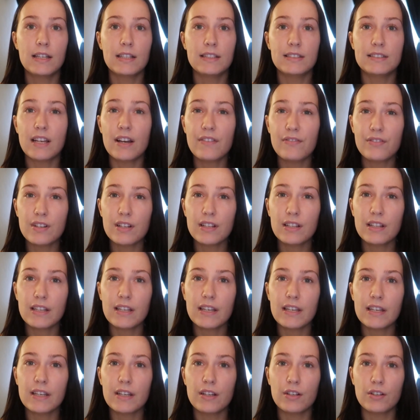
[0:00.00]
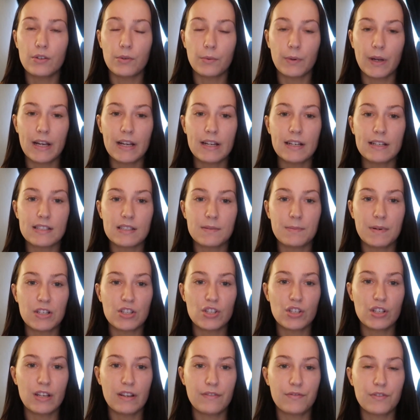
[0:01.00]
definitely great,
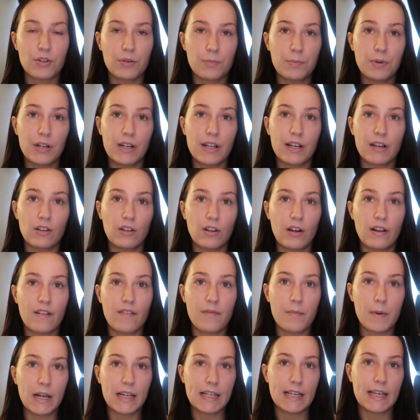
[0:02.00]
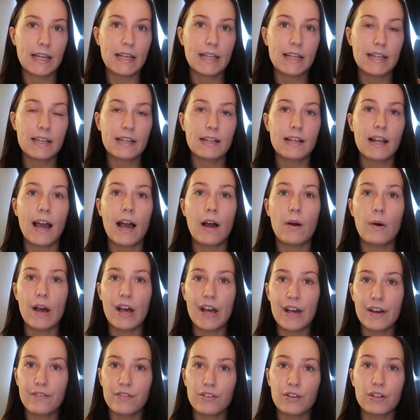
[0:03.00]
especially if you're putting a lot of money in it.
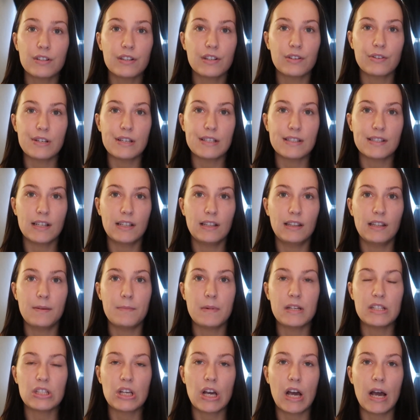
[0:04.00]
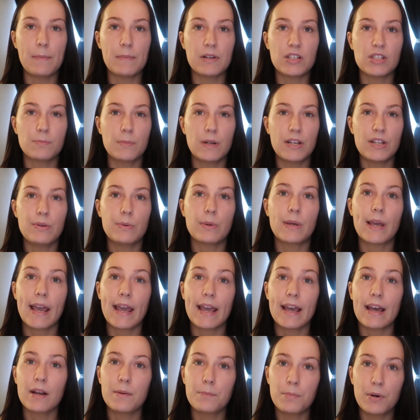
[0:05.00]
However, there is a limit to how much money you
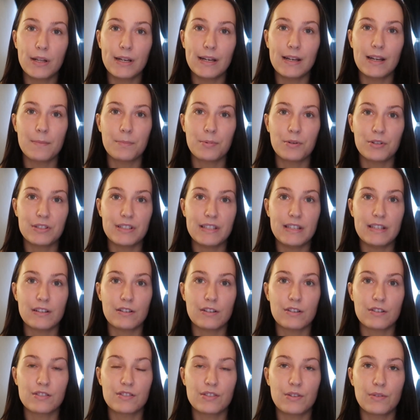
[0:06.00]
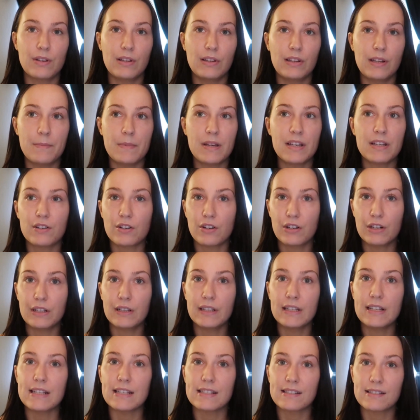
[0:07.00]
can put in it per year. So the limit
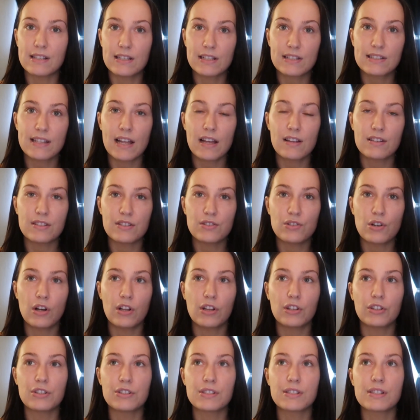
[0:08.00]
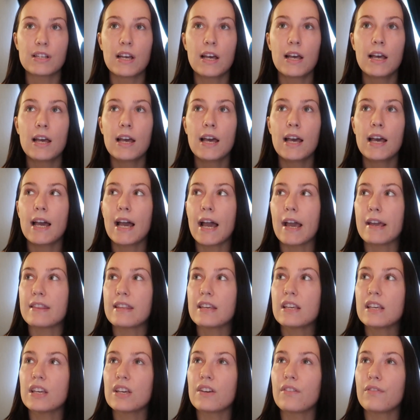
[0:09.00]
currently is $6,000. I
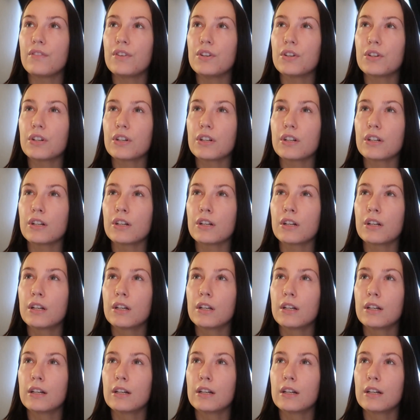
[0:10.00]
think if you're